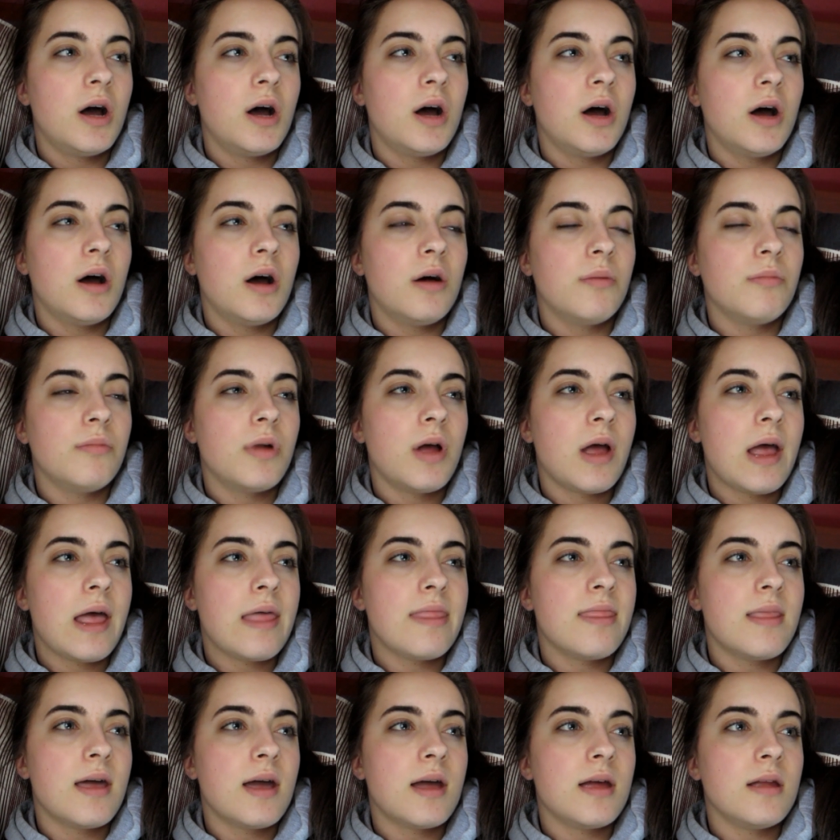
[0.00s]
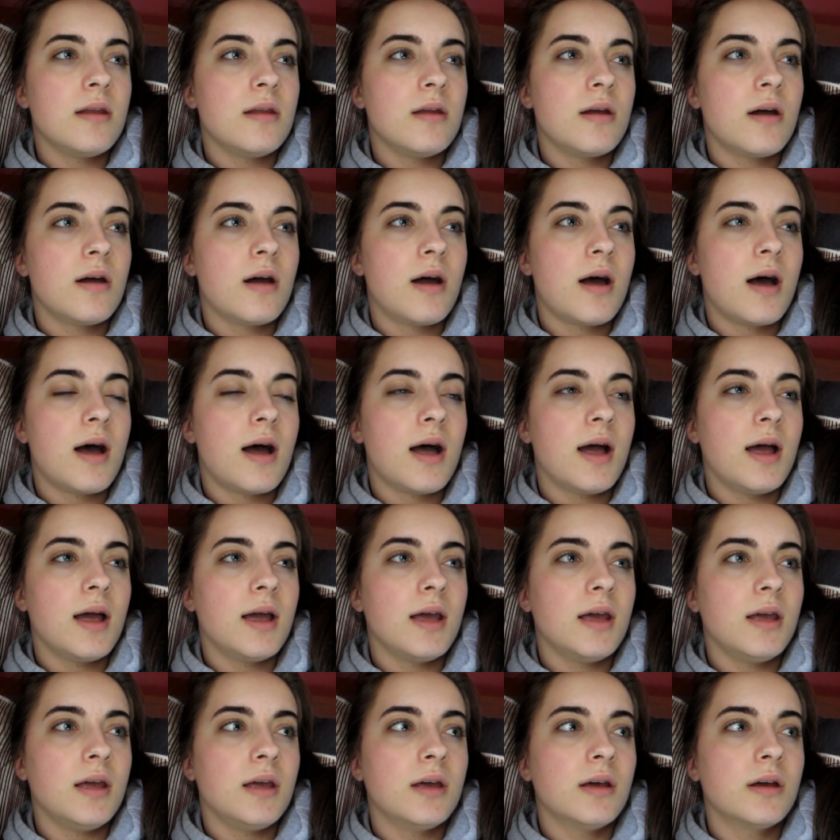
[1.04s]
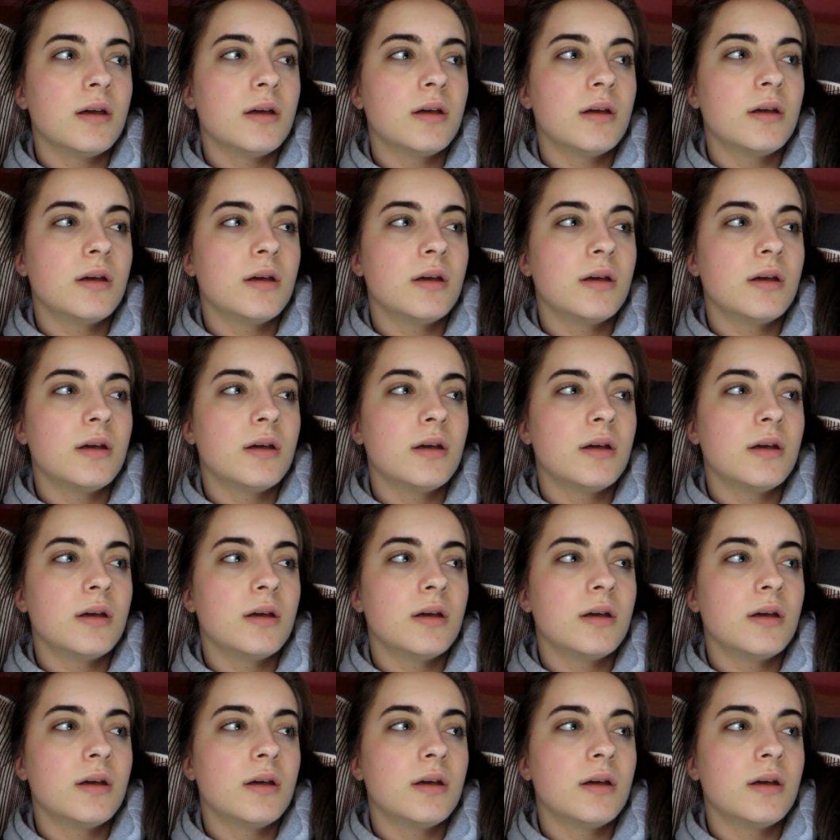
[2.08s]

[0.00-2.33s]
Um, and then I